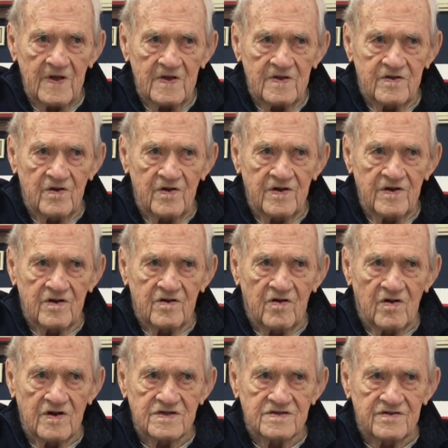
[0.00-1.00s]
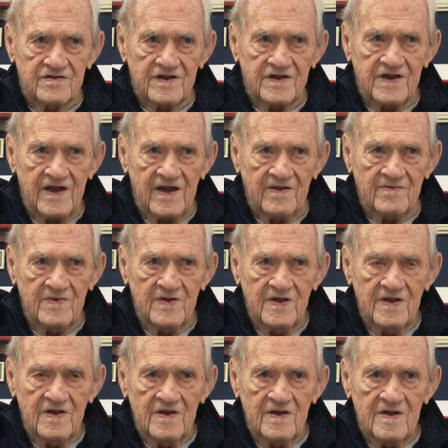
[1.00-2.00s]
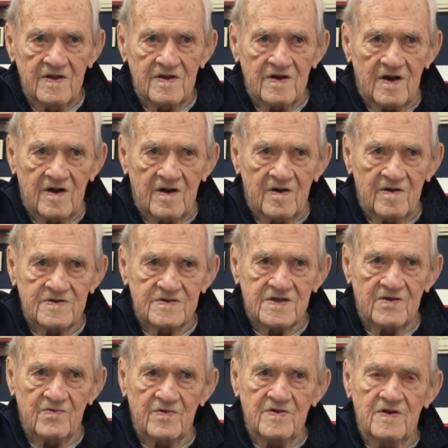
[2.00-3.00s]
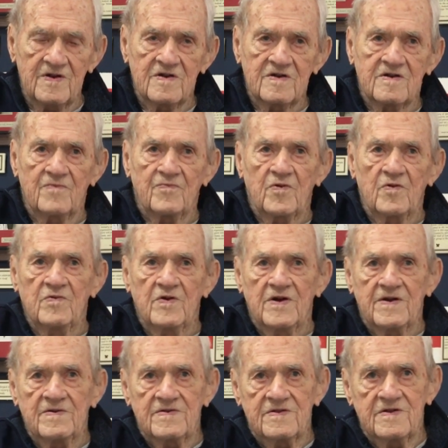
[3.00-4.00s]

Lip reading: during the course of the game, a couple of